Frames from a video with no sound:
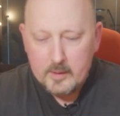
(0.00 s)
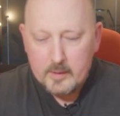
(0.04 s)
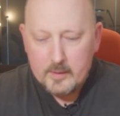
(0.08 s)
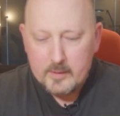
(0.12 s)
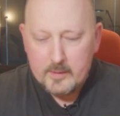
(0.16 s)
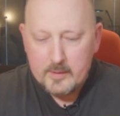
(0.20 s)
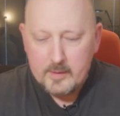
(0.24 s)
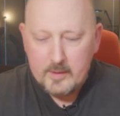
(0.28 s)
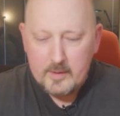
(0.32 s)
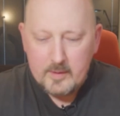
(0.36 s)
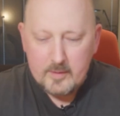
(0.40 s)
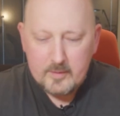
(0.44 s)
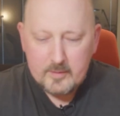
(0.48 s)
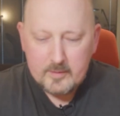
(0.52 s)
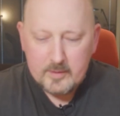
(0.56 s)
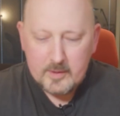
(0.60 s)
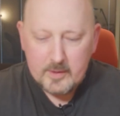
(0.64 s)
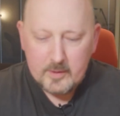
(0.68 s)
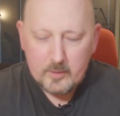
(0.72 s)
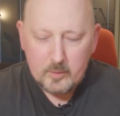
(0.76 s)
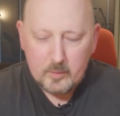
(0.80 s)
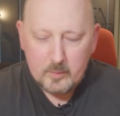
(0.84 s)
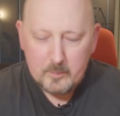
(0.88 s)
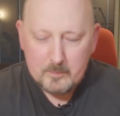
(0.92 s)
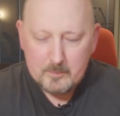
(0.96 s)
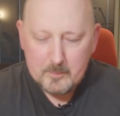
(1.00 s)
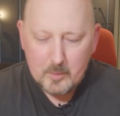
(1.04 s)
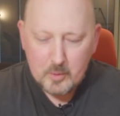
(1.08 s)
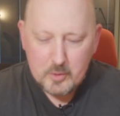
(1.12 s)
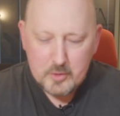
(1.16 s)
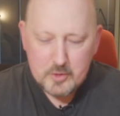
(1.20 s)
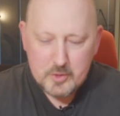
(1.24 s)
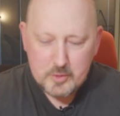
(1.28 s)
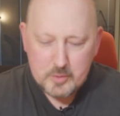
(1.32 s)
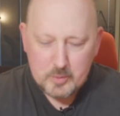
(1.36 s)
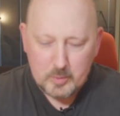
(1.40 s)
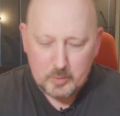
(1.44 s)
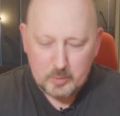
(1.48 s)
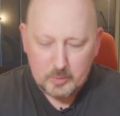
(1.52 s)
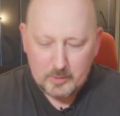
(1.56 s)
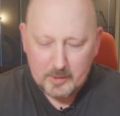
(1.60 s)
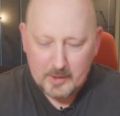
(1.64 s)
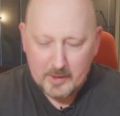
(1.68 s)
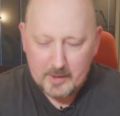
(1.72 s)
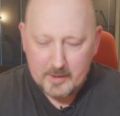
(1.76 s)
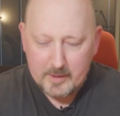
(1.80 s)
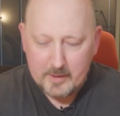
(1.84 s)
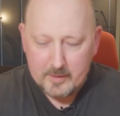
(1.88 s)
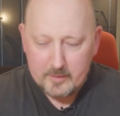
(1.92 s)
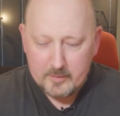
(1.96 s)
These little module
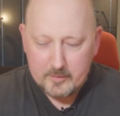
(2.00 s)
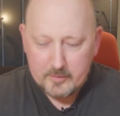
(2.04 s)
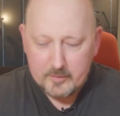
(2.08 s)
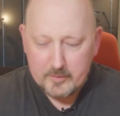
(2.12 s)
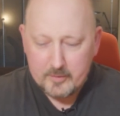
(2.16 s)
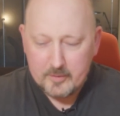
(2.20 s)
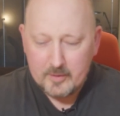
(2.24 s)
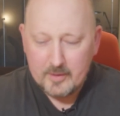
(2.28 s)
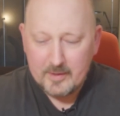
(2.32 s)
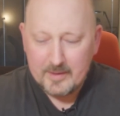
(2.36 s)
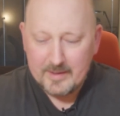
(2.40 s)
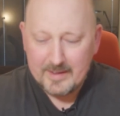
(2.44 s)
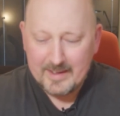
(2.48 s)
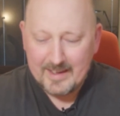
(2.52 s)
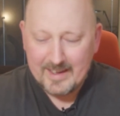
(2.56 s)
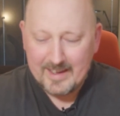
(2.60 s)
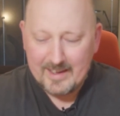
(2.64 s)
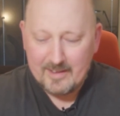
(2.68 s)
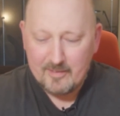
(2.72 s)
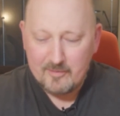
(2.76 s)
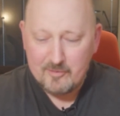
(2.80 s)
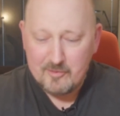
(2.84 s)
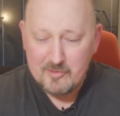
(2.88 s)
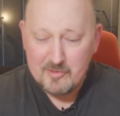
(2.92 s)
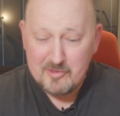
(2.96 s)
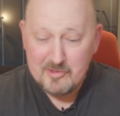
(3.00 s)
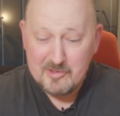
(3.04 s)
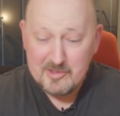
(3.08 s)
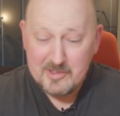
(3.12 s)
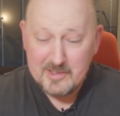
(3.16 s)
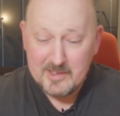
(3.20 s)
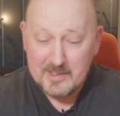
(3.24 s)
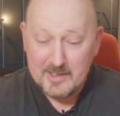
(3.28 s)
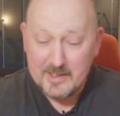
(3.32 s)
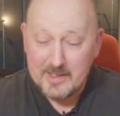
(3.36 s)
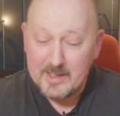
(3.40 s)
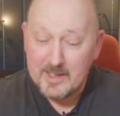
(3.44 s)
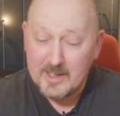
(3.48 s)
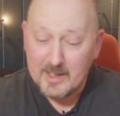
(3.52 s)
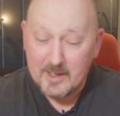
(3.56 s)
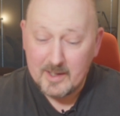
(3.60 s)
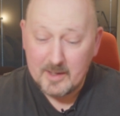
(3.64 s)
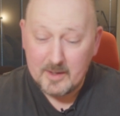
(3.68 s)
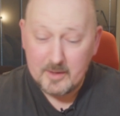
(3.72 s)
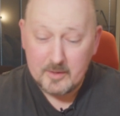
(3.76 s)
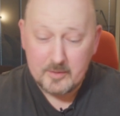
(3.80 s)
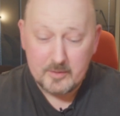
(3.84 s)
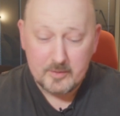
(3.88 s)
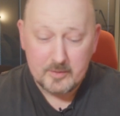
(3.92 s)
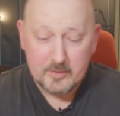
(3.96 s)
lights are really
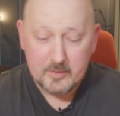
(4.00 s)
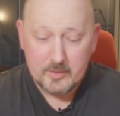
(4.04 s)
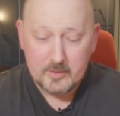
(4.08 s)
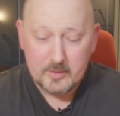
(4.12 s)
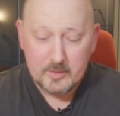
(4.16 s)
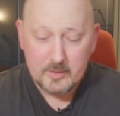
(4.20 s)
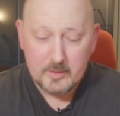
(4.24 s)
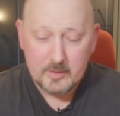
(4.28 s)
nice.